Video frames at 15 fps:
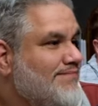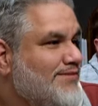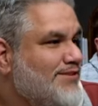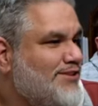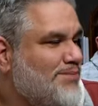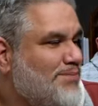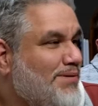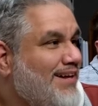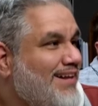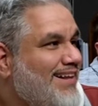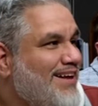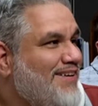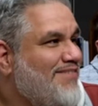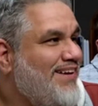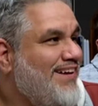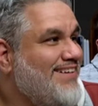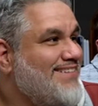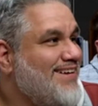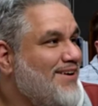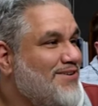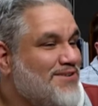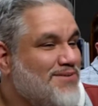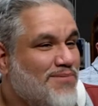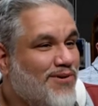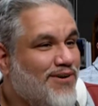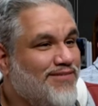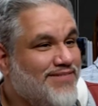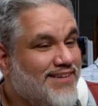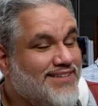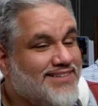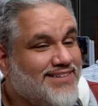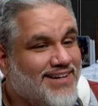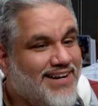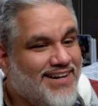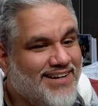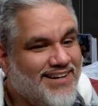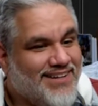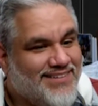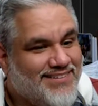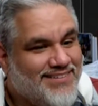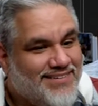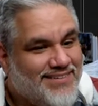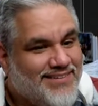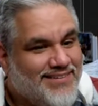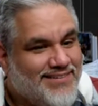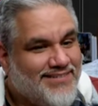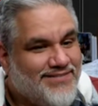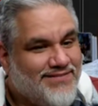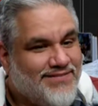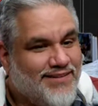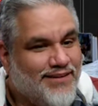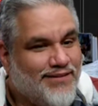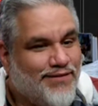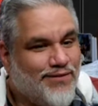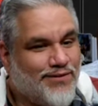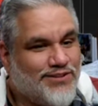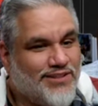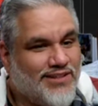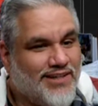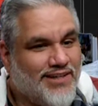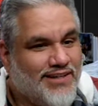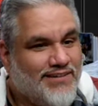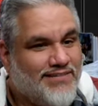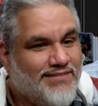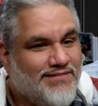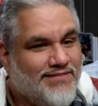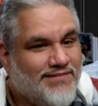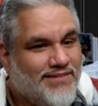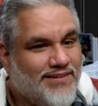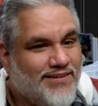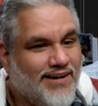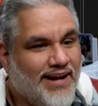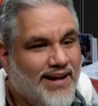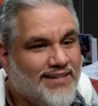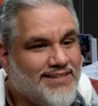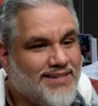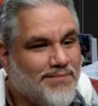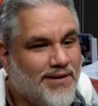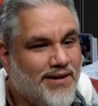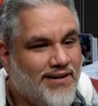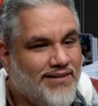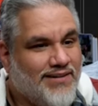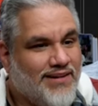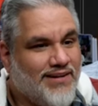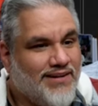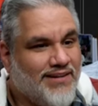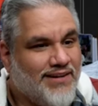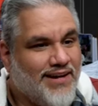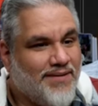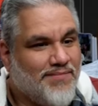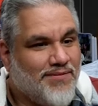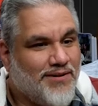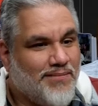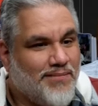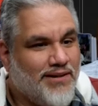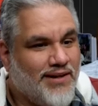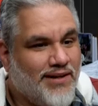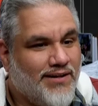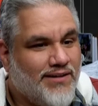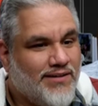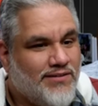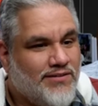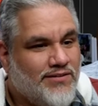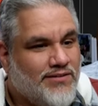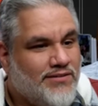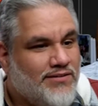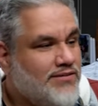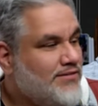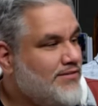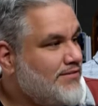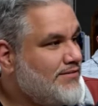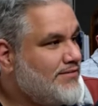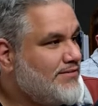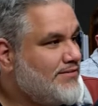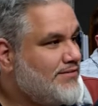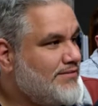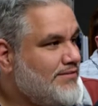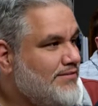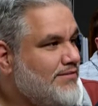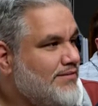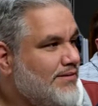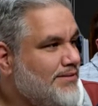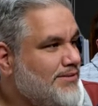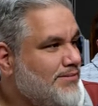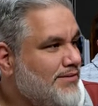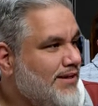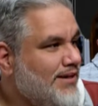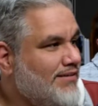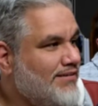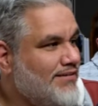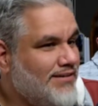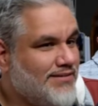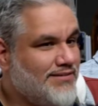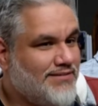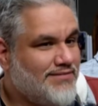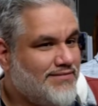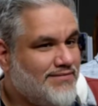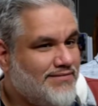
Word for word: Just play a land face down as a morph. That's a good idea. Unfortunately, they're going to ask about it at the end of the game. They're going to be like, let me see what that card is.